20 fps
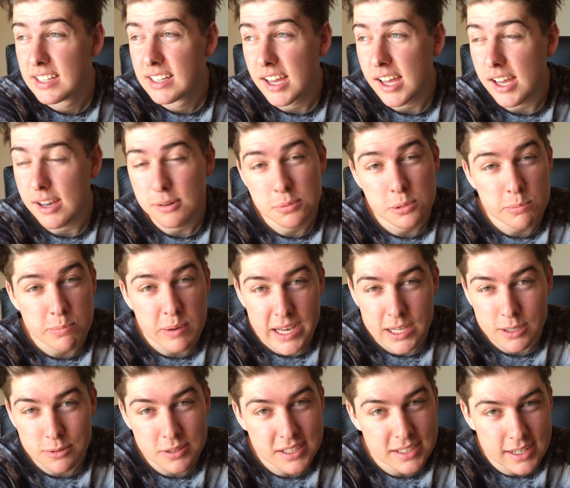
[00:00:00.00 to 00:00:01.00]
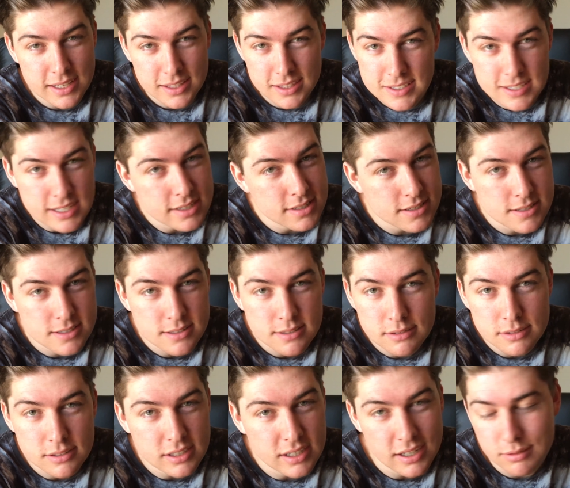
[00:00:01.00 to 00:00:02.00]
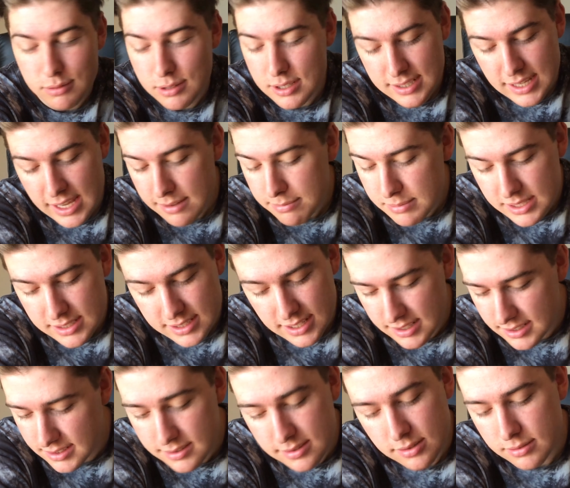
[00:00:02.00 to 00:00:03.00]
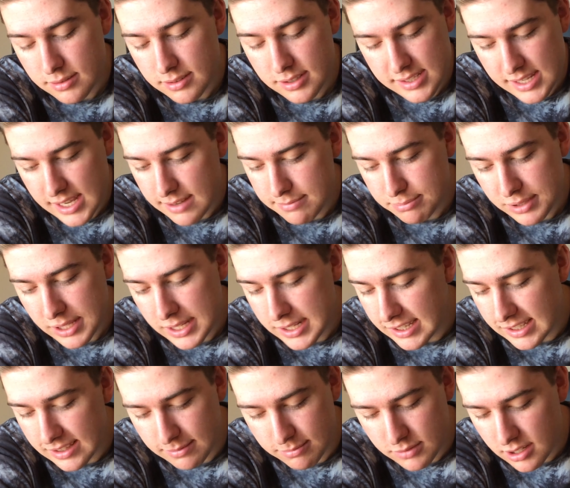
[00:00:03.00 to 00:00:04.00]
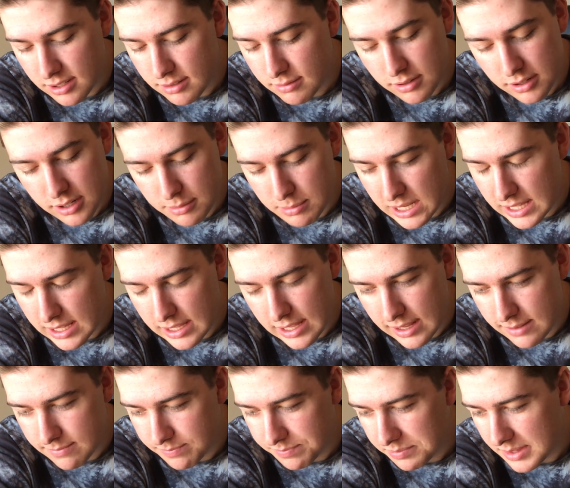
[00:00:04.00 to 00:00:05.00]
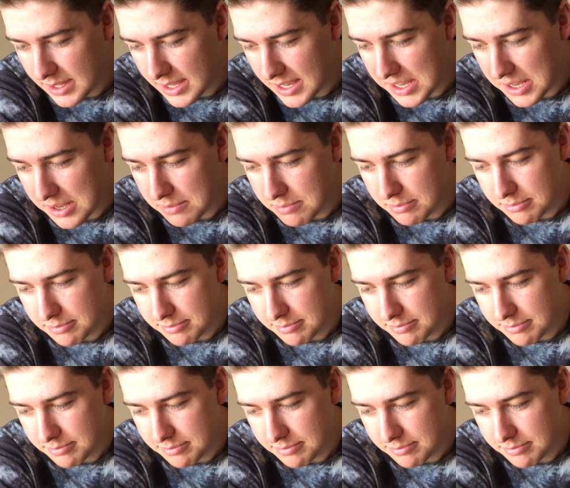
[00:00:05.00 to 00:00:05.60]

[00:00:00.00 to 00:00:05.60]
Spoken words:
I will be back with another tennis story. I always have my tennis stories. I have plenty of them. Don't worry about that.